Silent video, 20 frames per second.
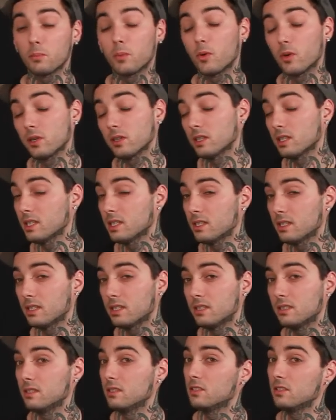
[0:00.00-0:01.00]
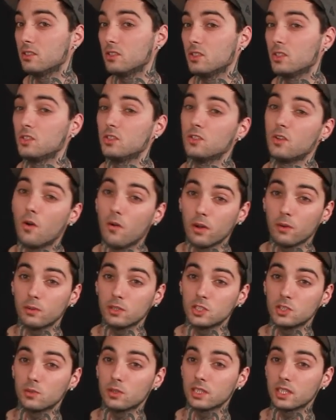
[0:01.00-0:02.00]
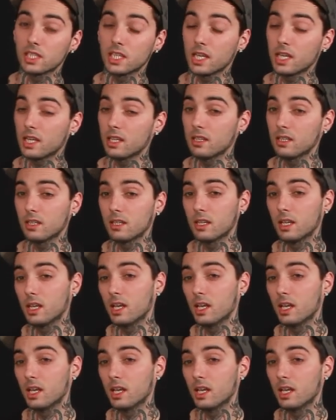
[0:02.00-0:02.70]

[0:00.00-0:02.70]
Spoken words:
importantly than knowing what you want to get,